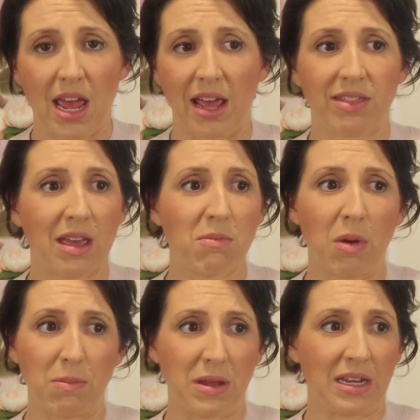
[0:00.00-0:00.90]
and that
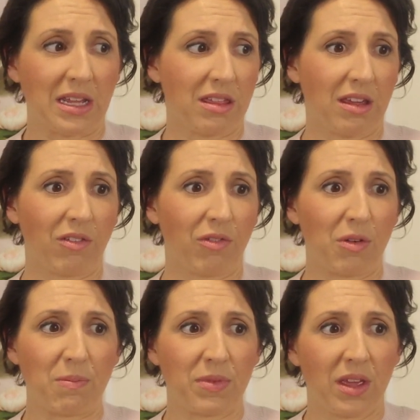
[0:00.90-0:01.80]
might be anything
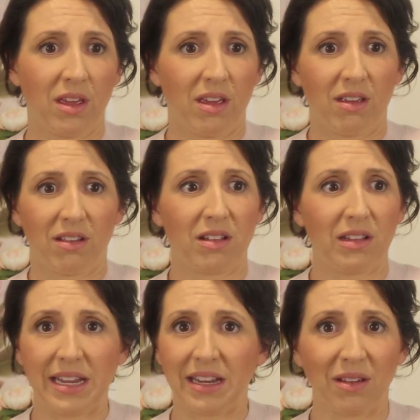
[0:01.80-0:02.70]
from
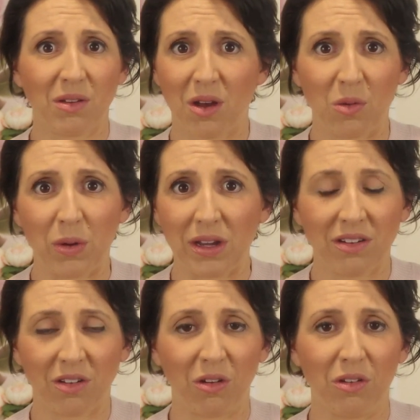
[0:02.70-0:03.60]
cleaning a
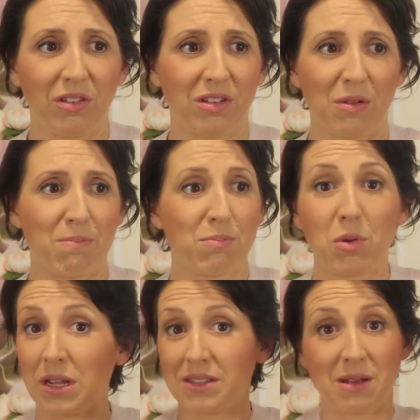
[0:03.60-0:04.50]
window to
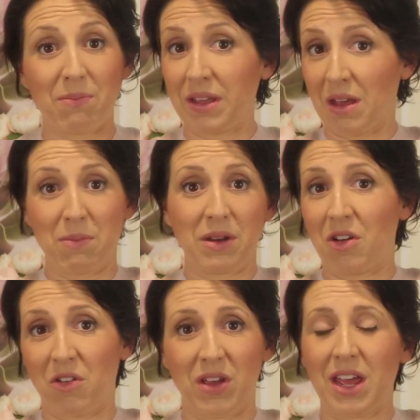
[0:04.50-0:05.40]
putting something up in
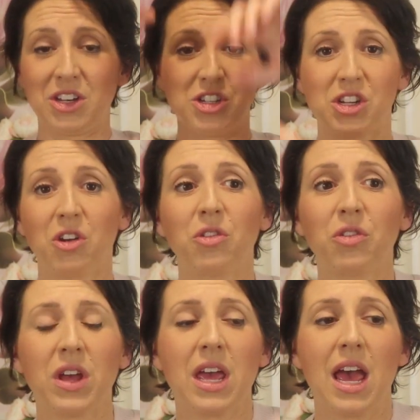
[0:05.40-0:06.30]
an overhead
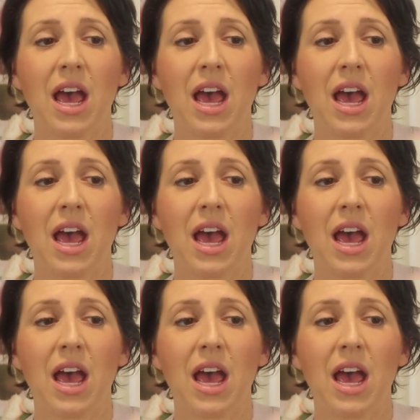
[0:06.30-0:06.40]
shelf,